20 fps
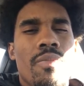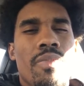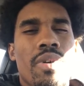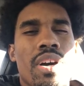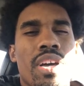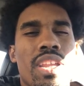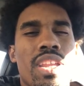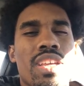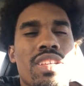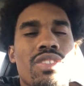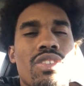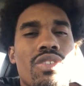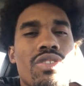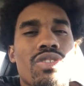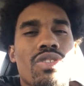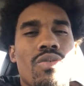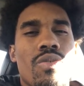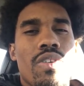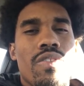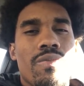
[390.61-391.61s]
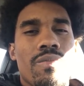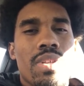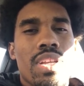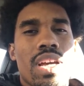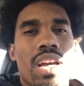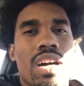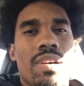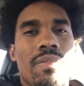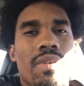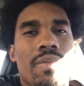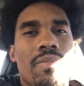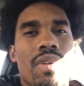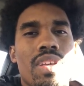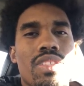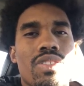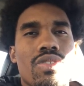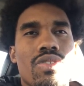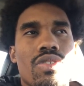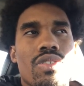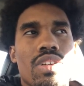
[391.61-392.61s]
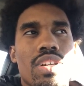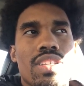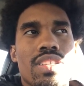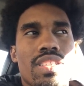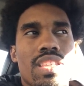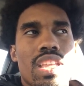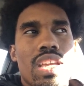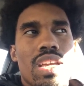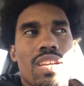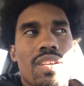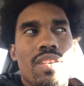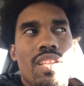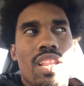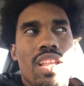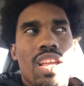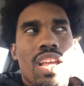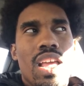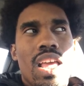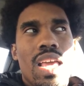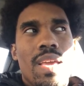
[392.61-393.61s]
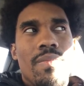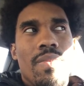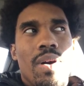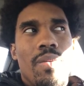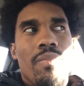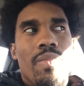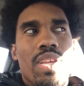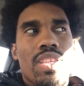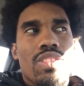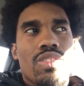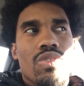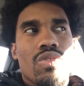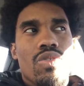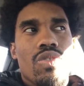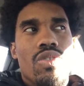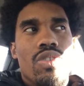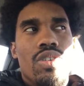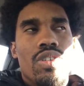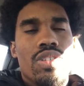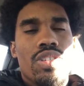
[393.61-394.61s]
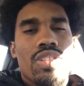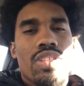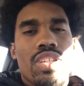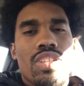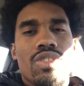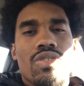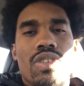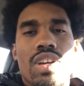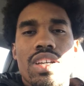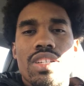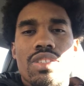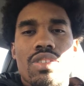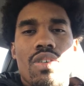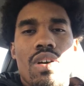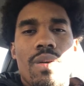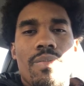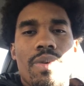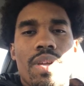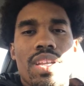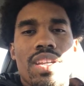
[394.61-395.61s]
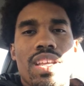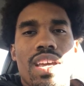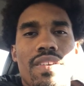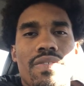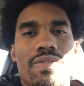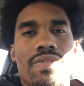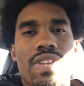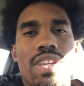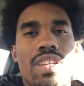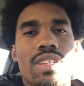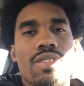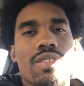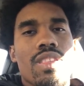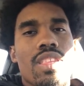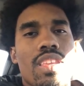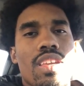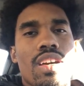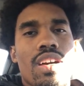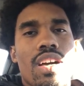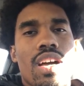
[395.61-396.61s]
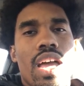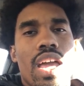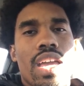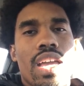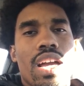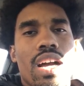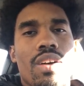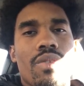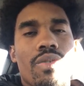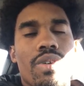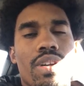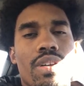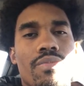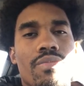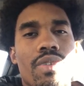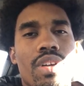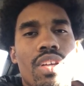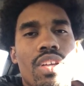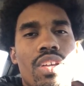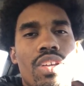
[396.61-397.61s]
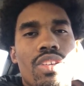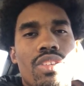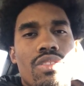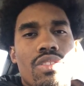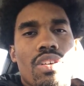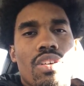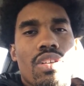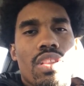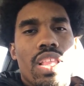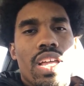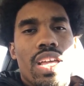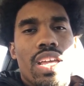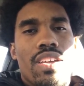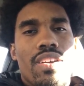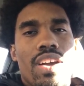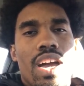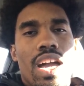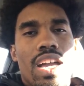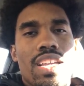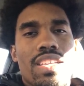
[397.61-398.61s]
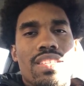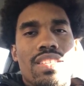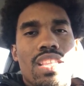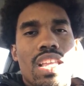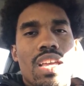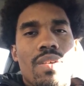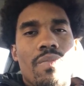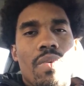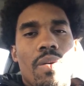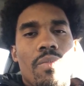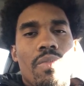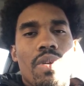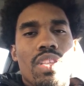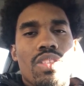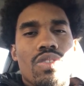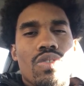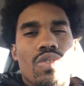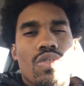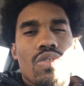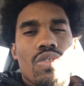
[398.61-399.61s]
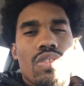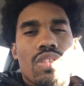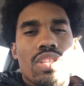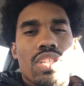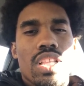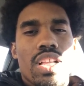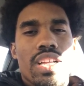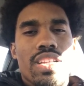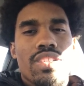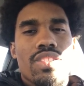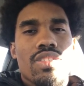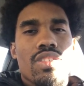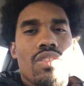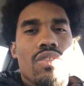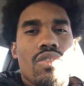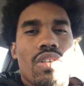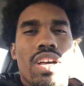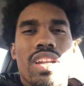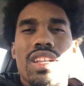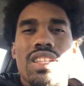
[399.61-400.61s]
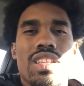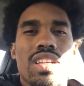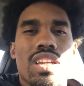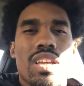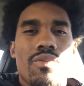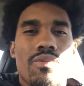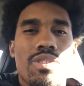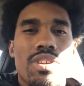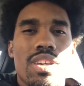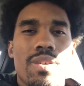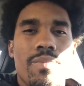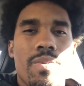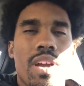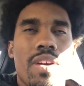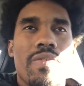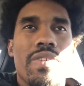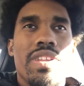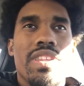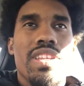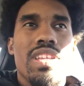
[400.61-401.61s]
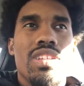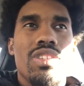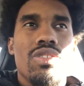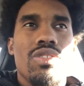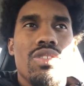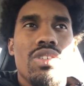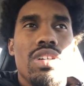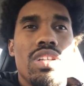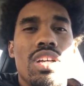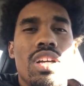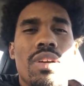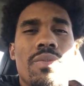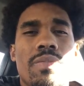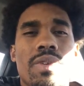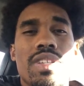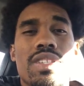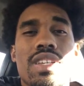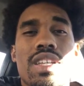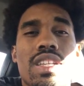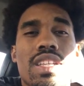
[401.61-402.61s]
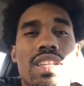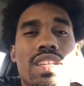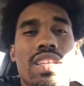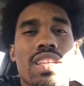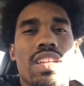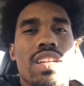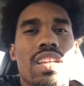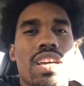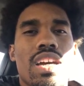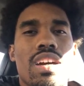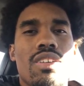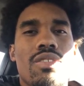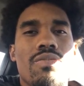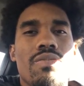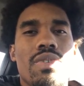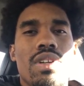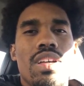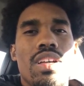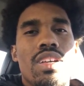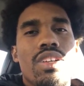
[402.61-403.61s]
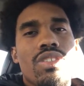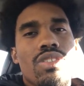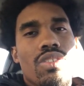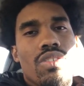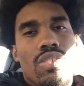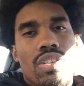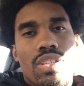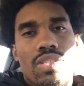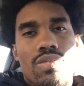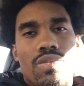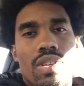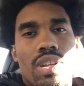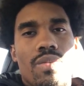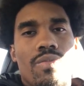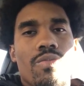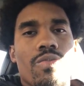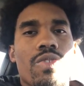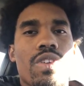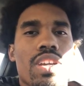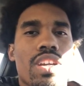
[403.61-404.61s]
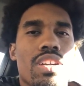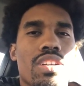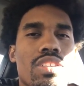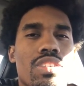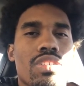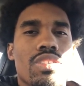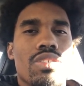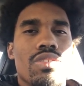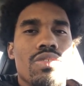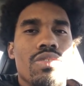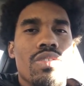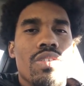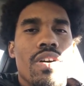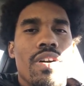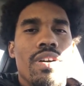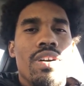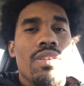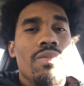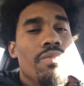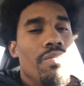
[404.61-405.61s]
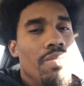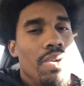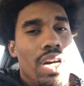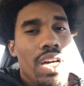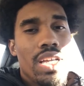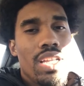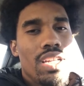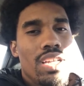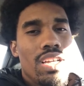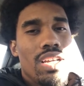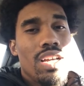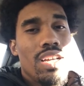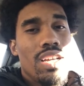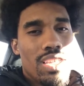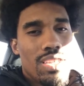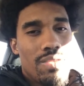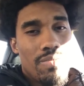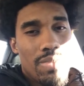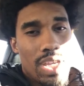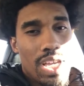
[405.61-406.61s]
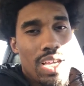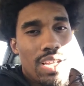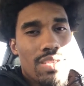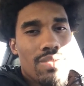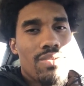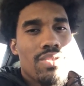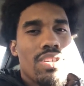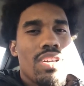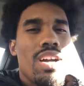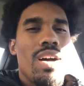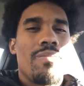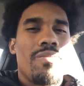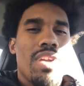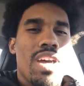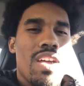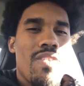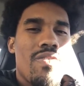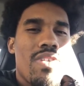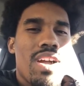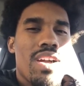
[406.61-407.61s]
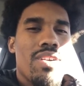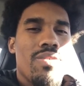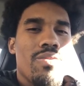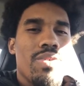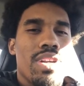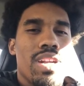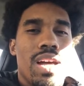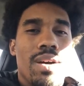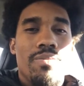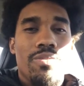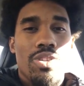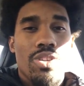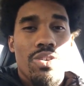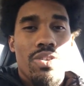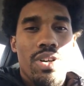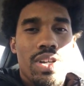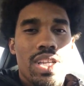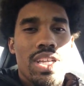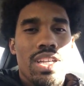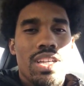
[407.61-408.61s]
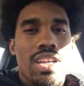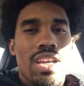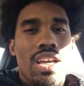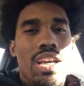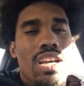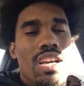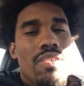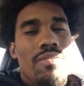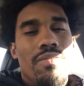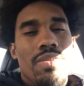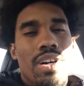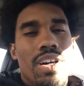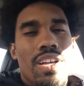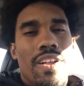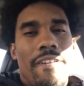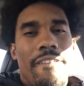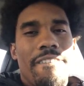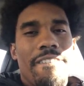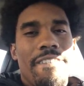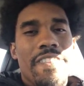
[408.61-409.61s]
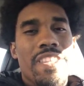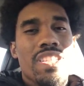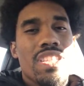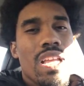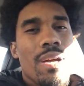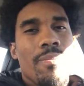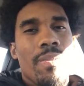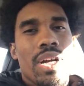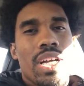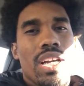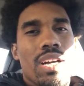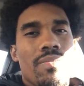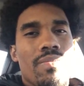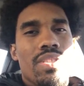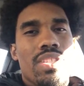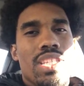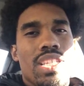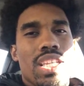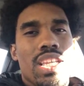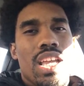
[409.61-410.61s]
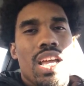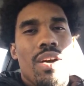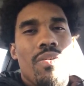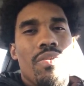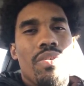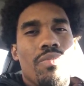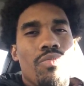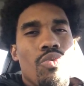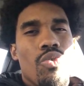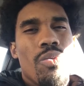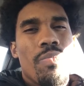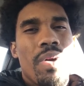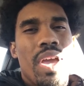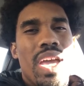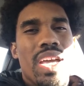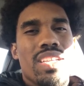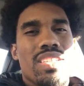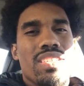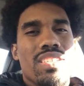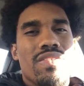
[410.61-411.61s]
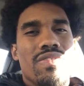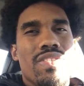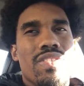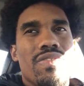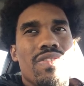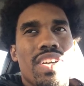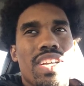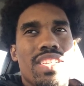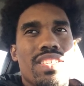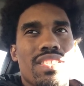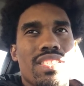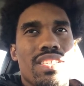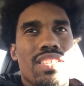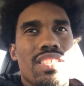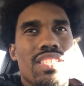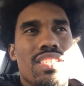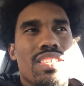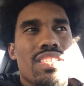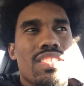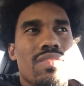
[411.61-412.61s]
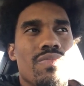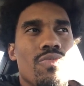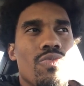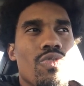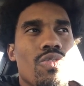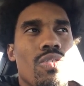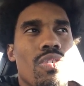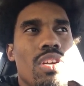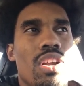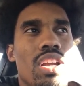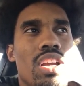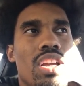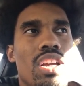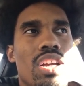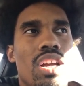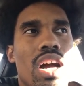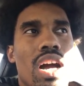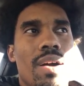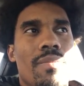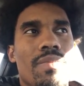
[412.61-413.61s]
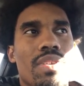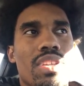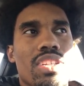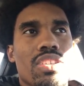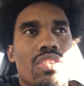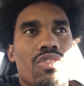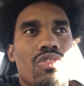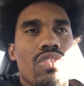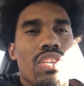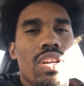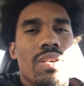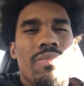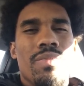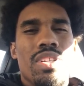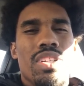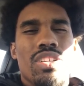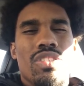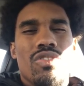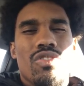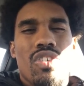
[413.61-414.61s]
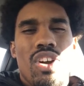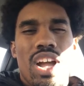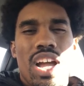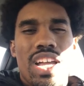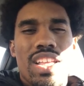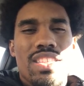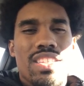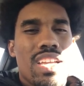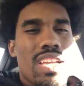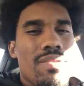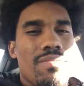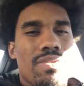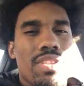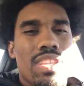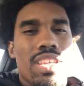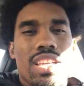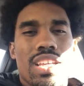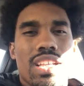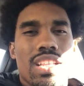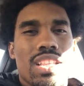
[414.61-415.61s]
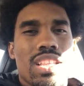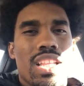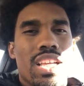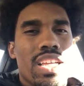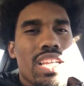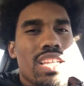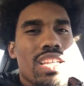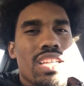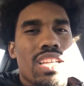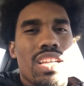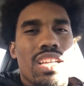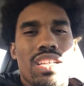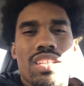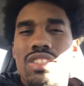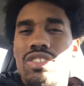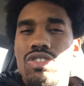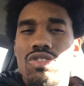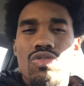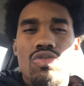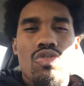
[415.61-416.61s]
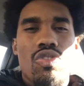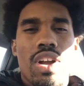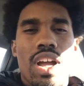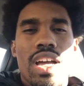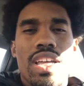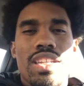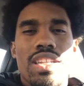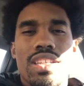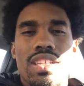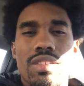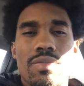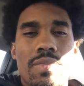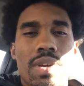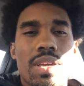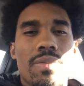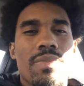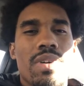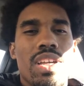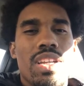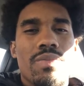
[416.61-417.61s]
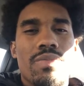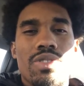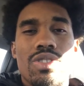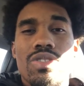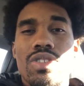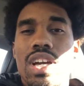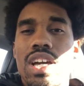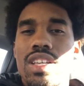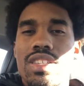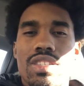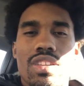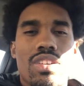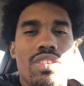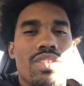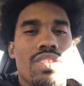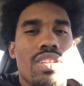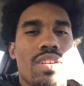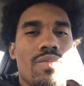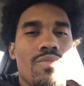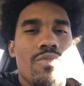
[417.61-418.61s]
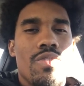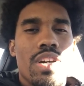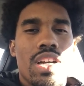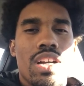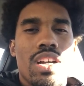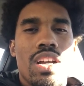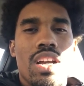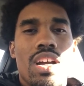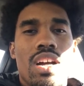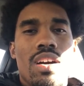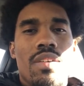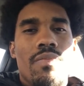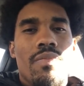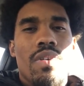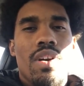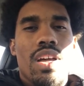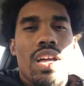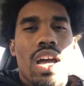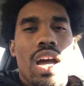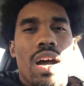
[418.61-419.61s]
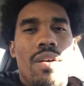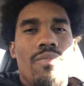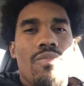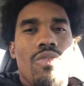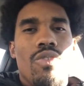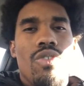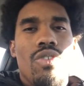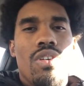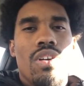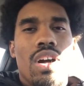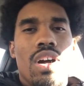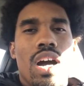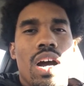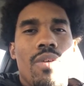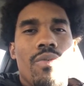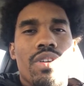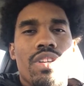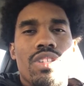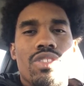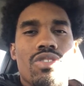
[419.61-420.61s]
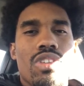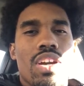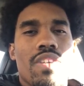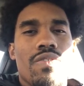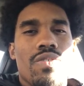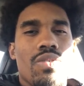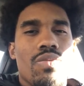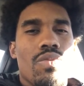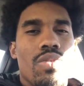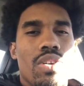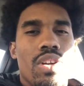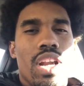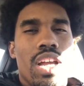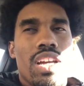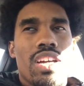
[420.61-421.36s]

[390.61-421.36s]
But it's also a way for me to help my mentor and stay in my mentor's, because you guys know I paid that fee to hang out with them. So like, I could stay in my mentor's like circle. I didn't think they would kick me off if I didn't do it, but he said he needed help. So that's what I'm here to do. But to be honest with y'all, I'm not rocking with it. I'm doing it, but it's not my cup of tea. I want a more passive investing. This is more, I'm in the grit, I'm in the grind type thing. Like, you grinding to make money, but you gotta start somewhere. But I'm more, I wanna travel the world.